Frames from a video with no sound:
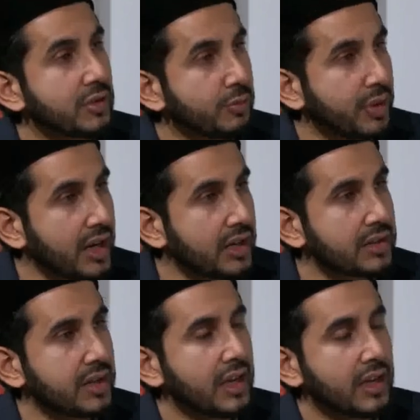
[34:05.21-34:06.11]
It was
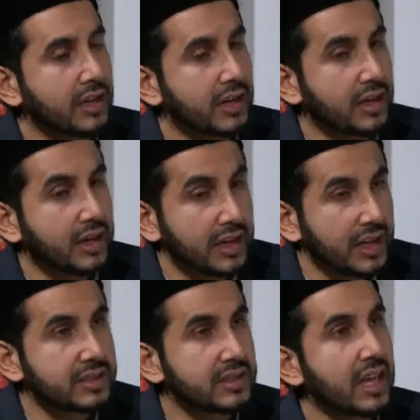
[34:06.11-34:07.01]
compiled
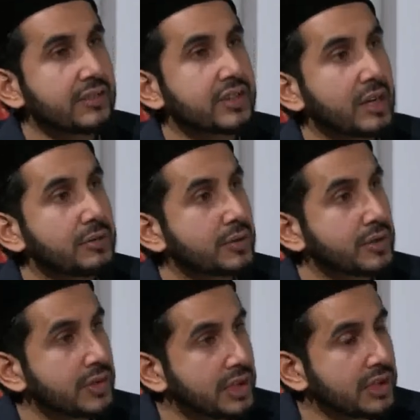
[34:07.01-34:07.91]
in his lifetime. It
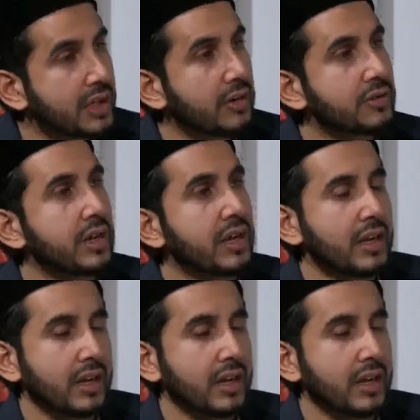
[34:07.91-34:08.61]
was written down.